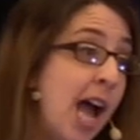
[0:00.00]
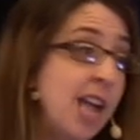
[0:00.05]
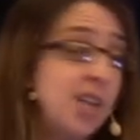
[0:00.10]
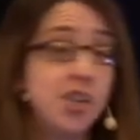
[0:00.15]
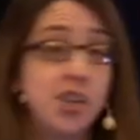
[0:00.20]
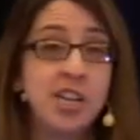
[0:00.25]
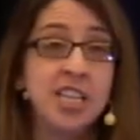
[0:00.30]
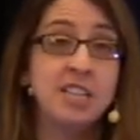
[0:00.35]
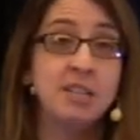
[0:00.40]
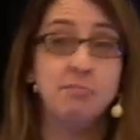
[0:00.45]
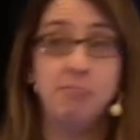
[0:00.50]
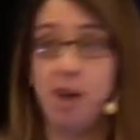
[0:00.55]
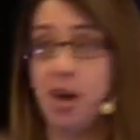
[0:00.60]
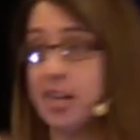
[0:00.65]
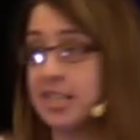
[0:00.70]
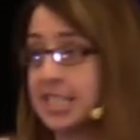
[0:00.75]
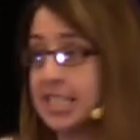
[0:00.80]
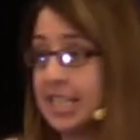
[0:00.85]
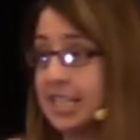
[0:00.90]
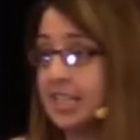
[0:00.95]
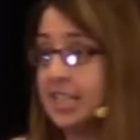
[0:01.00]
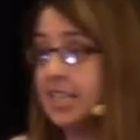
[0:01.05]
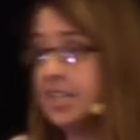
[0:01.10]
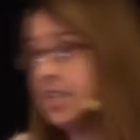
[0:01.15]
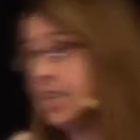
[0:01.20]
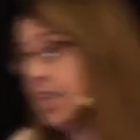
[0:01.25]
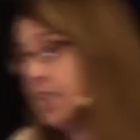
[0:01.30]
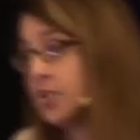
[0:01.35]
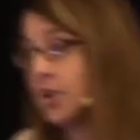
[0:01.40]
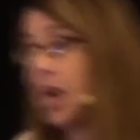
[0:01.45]
I trained in Boston,
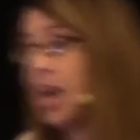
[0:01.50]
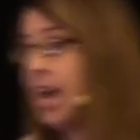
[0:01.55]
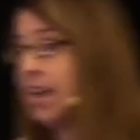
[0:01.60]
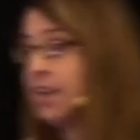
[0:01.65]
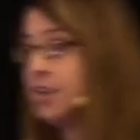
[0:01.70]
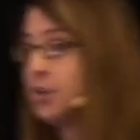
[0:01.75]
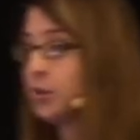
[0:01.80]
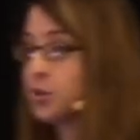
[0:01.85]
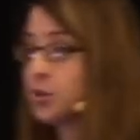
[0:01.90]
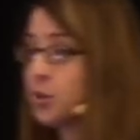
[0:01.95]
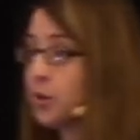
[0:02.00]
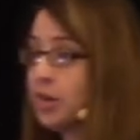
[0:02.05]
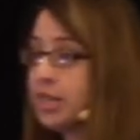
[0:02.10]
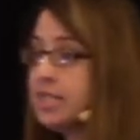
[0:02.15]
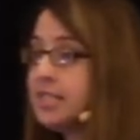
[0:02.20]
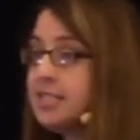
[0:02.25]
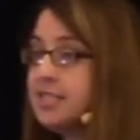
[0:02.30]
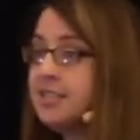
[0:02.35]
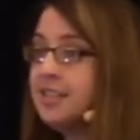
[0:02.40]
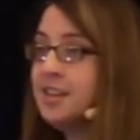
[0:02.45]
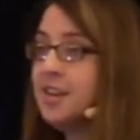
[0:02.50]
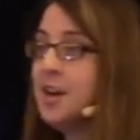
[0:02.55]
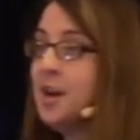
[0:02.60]
so I had no choice.